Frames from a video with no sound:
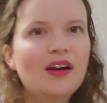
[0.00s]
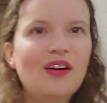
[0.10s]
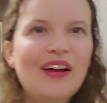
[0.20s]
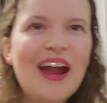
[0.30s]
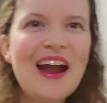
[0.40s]

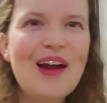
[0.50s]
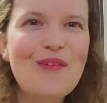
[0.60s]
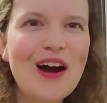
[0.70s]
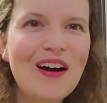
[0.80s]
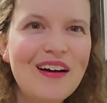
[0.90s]
Okay,
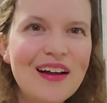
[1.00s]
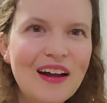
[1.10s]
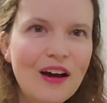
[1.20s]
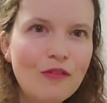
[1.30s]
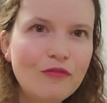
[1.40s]
well,
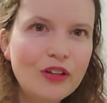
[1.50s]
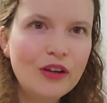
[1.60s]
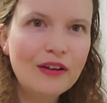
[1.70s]
hopefully you